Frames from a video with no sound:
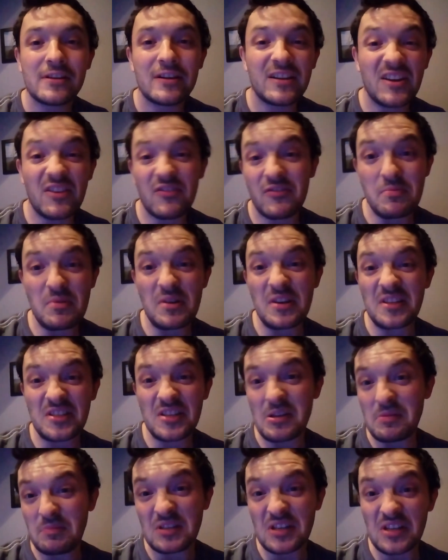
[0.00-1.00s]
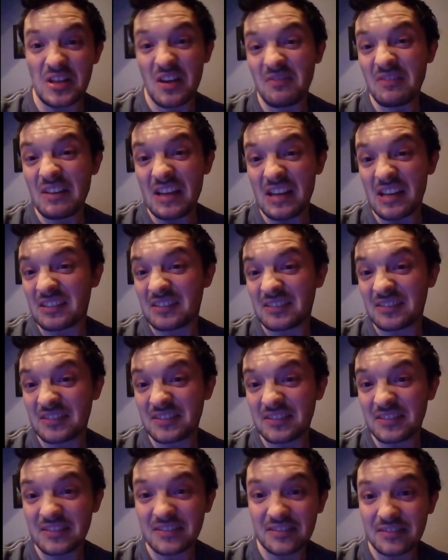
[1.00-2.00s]
And everybody seemed to love it.
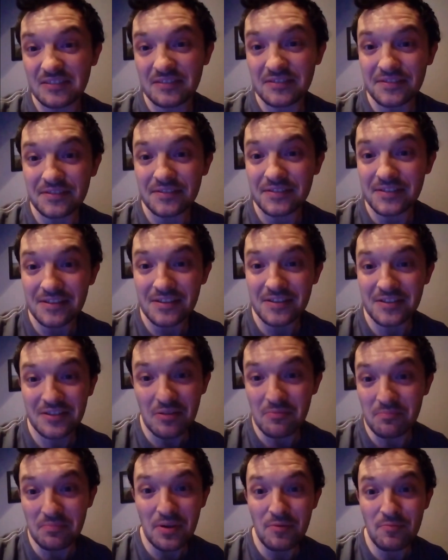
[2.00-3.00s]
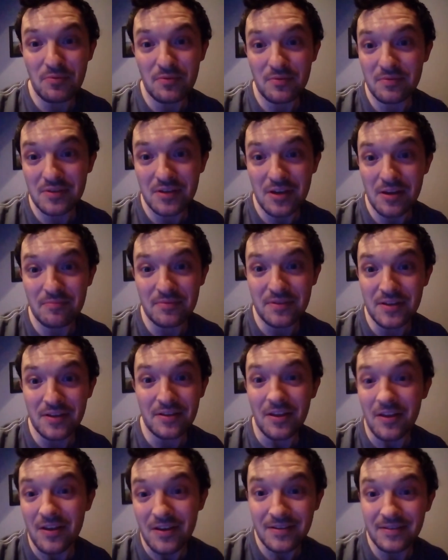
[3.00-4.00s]
And some people seem to
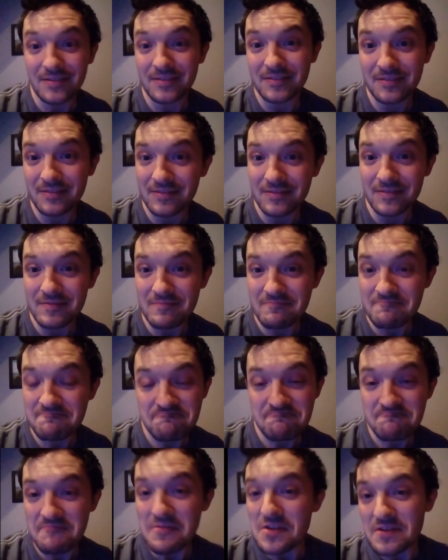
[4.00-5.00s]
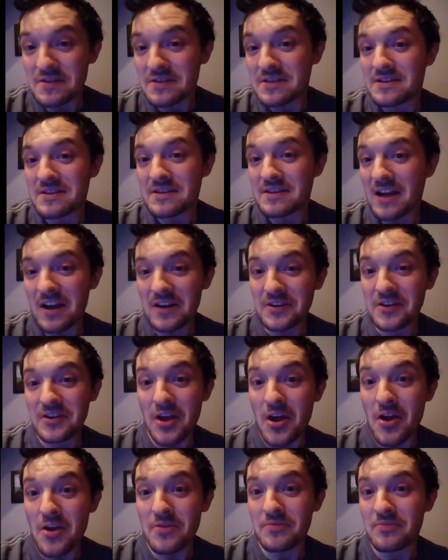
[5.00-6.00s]
like. I don't
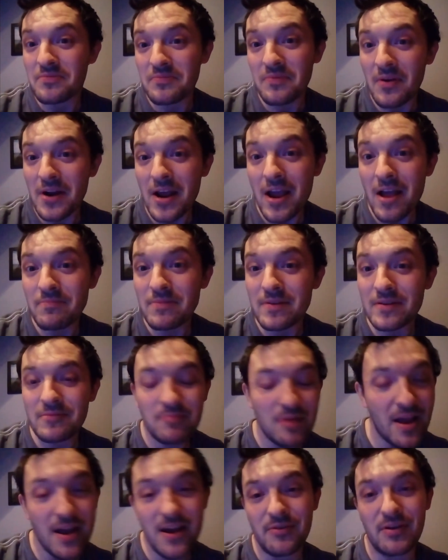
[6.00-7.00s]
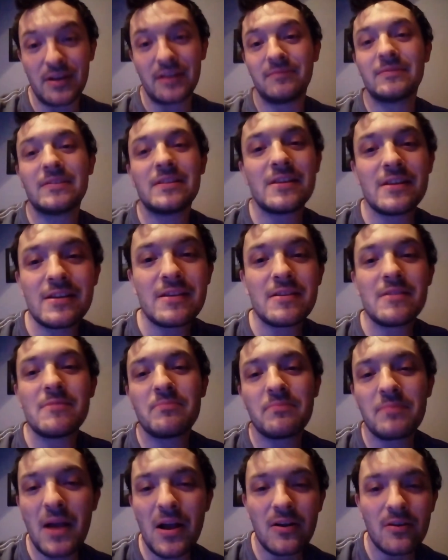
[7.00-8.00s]
know what happened. But anyway,
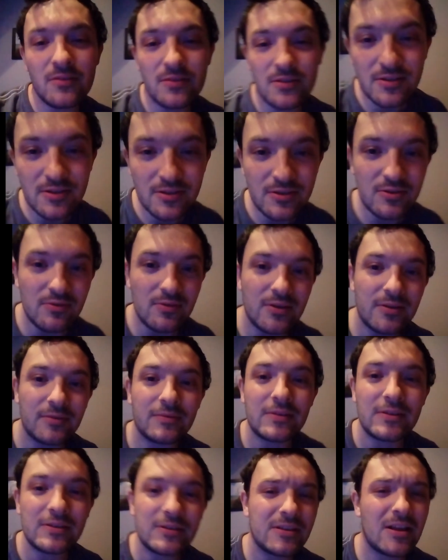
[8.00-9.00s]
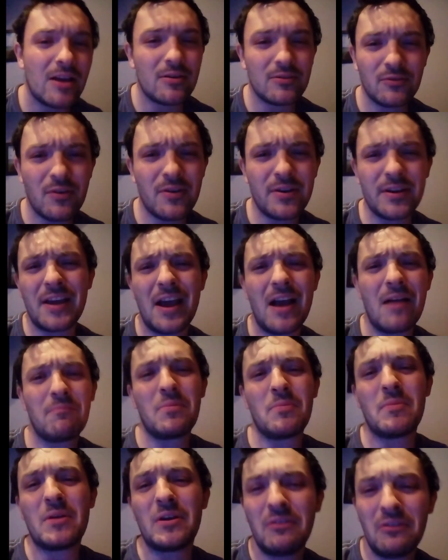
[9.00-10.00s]
back onto the story. That was very
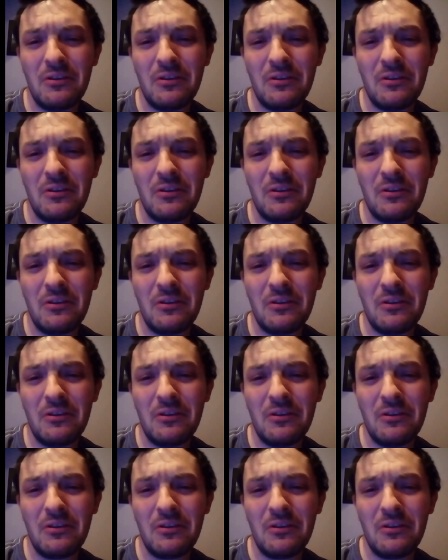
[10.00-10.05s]
camp me.